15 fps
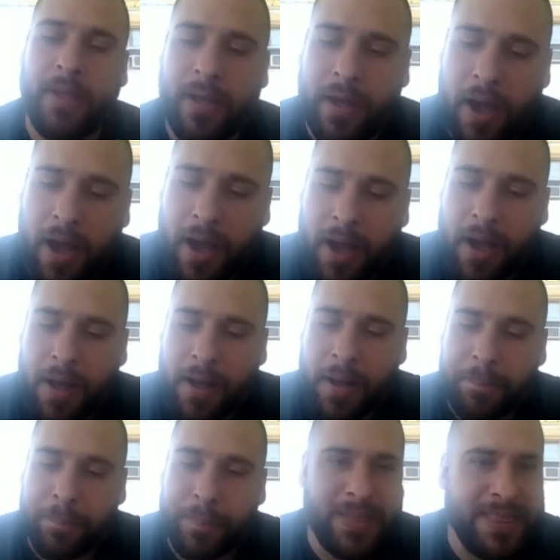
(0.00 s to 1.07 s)

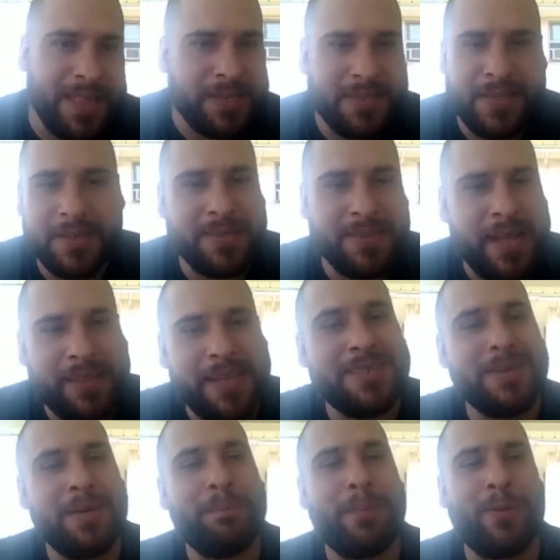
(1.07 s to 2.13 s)
But it's not that
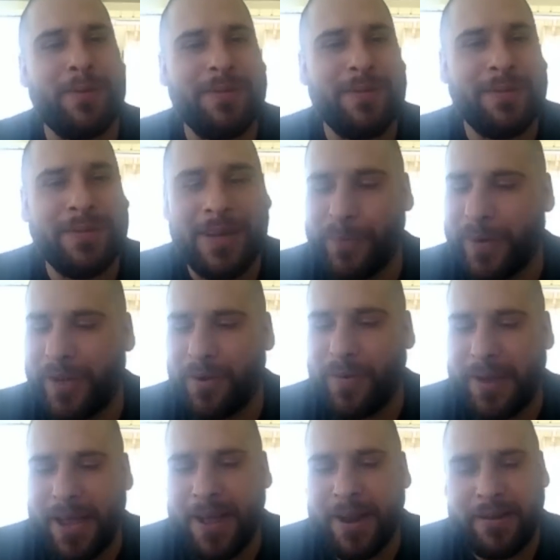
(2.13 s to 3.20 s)
simple. Here we go
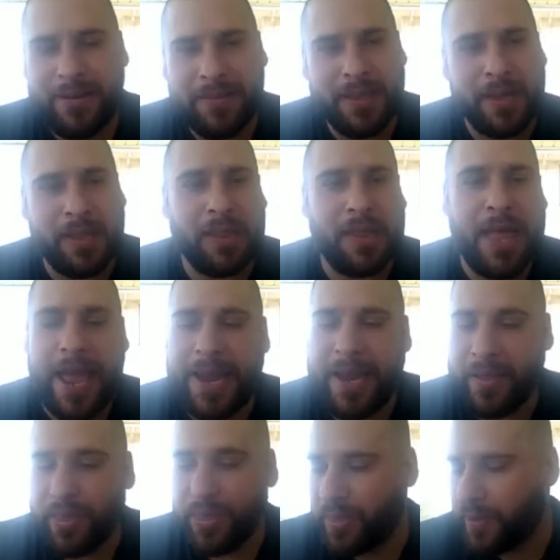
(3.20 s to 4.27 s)
again, the
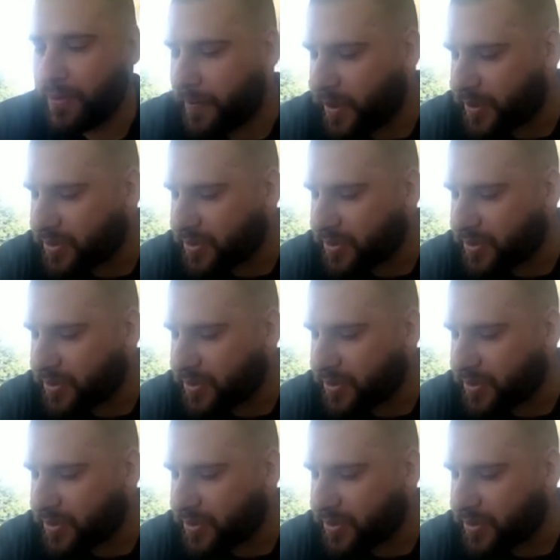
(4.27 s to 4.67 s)
Goliath. Is it